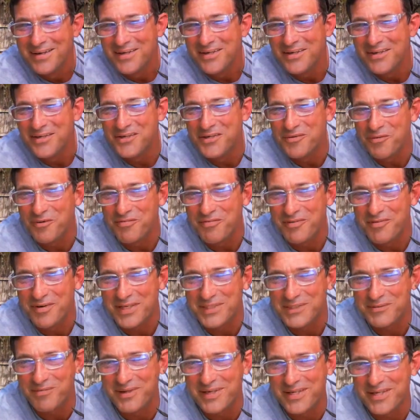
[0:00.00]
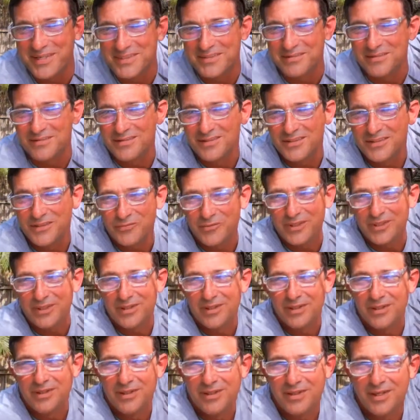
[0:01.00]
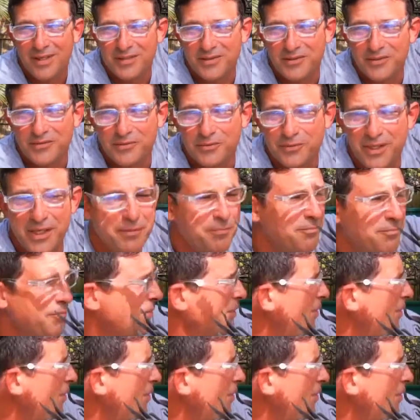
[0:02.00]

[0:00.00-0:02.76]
YouTuber fans plans. Sweet. That's a cool name.